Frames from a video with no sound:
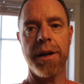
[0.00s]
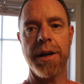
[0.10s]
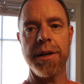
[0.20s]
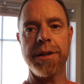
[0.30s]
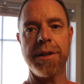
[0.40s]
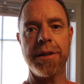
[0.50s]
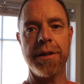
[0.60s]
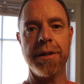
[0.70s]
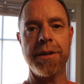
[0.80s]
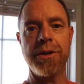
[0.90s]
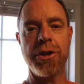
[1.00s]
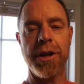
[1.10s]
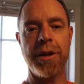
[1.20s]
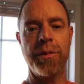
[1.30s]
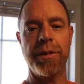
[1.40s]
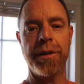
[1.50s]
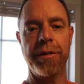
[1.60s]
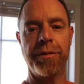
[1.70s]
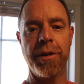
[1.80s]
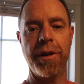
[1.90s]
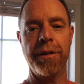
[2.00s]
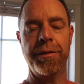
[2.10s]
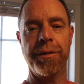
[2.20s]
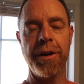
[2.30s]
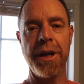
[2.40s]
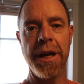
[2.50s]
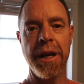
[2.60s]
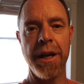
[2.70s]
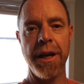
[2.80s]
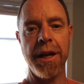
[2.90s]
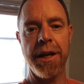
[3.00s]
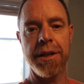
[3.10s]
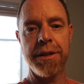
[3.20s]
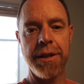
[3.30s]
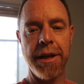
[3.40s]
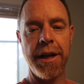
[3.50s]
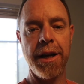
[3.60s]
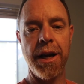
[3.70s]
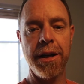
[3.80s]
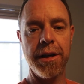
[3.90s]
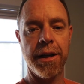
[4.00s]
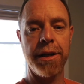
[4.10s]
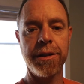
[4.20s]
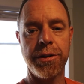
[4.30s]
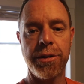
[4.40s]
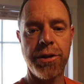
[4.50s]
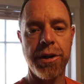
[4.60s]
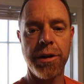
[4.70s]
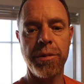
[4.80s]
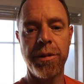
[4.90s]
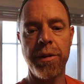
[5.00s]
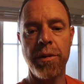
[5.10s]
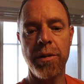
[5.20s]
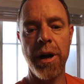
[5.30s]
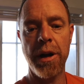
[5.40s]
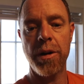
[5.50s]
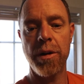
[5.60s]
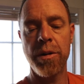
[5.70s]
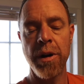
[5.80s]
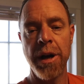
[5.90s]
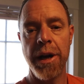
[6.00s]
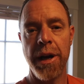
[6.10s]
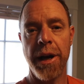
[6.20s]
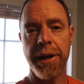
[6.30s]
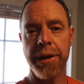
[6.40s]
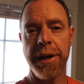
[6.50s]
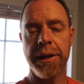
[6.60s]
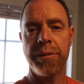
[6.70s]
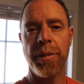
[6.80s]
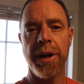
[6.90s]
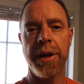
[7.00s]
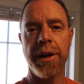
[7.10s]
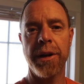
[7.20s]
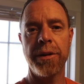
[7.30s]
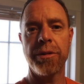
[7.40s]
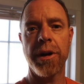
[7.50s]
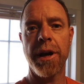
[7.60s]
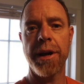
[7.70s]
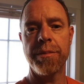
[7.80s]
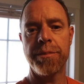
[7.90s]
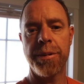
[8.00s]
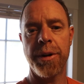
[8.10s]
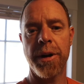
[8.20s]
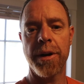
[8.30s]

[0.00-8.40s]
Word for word: Hi guys, this is Jake with Think Free Live Free, and today I'd like to share with you how I connect my 100 amp